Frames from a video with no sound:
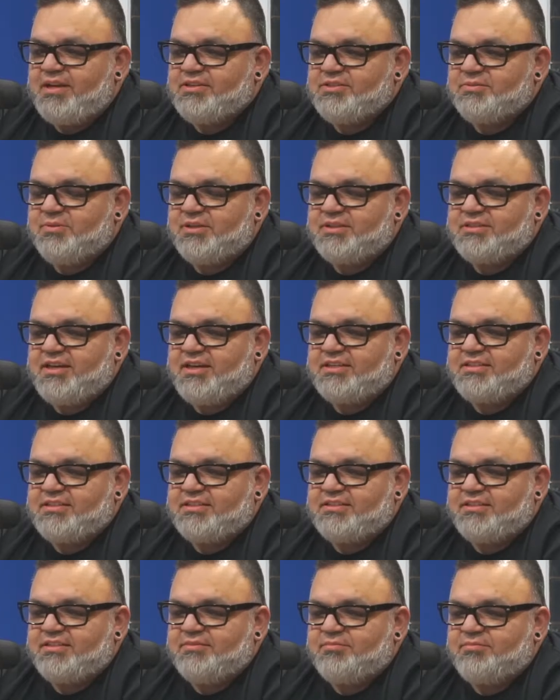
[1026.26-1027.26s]
what it's like just
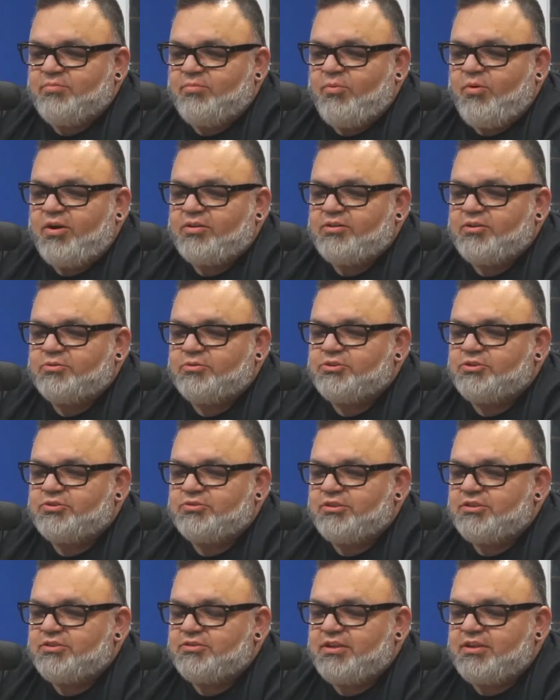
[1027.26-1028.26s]
to walk those
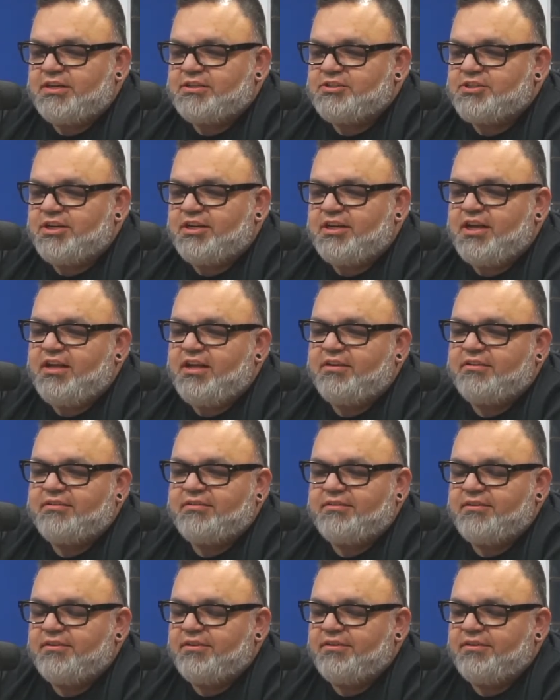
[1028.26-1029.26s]
streets or like check out,
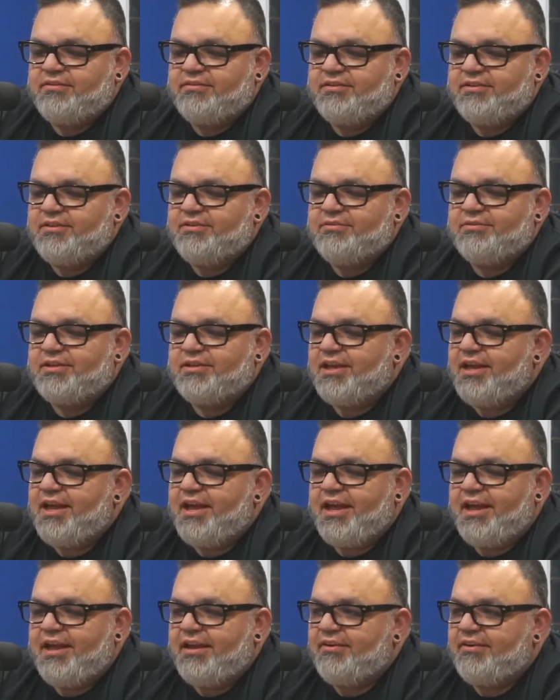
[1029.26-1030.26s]
the
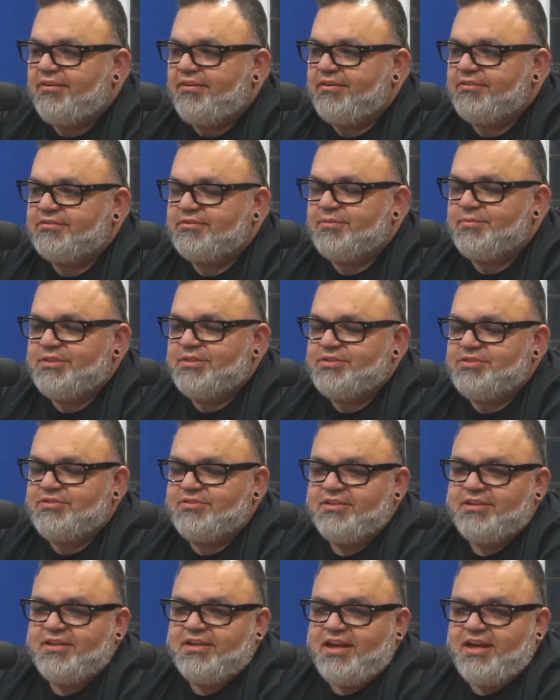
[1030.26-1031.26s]
UK
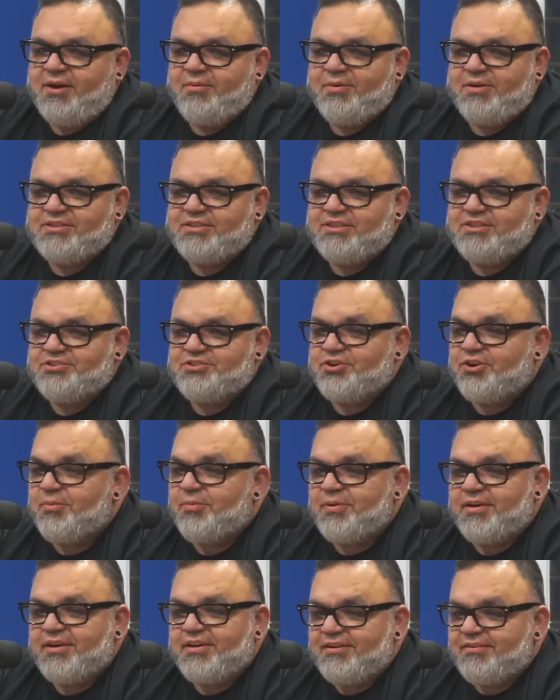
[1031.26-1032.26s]
I want to see
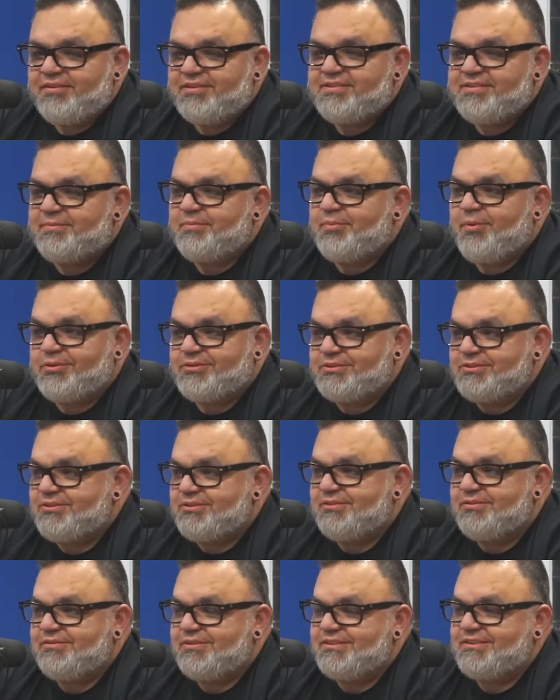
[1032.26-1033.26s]
Germany. I want to see
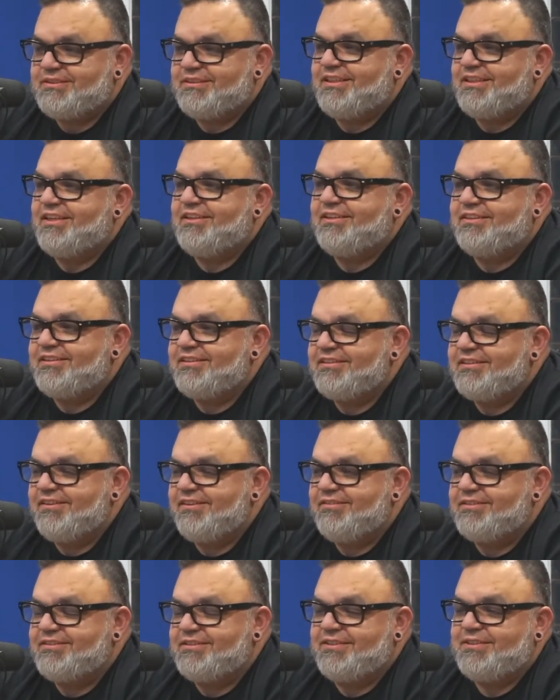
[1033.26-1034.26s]
Portugal. I want to see Italy. I
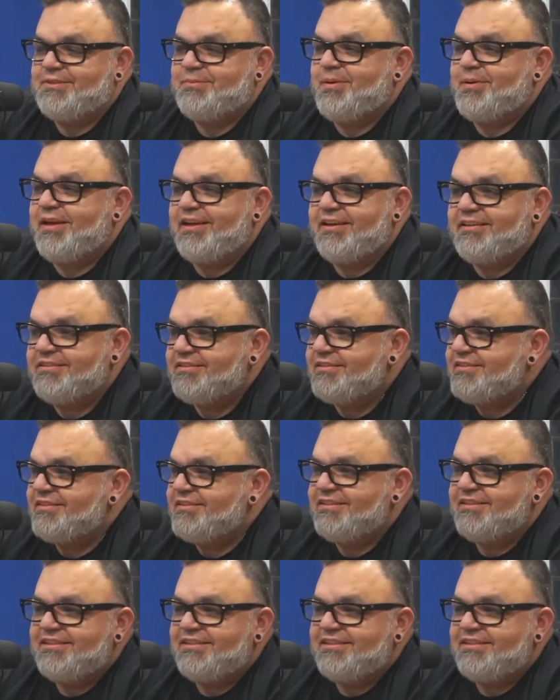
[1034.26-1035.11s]
want to see Spain. I